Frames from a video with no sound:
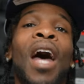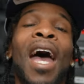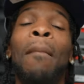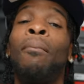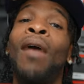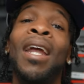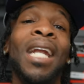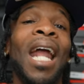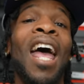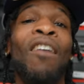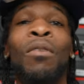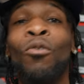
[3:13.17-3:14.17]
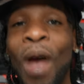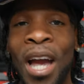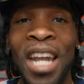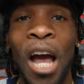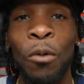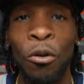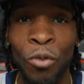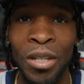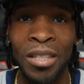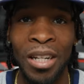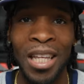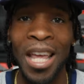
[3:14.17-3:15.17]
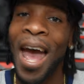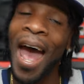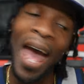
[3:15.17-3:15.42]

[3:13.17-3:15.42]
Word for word: a brand that I have been rocking out with recently.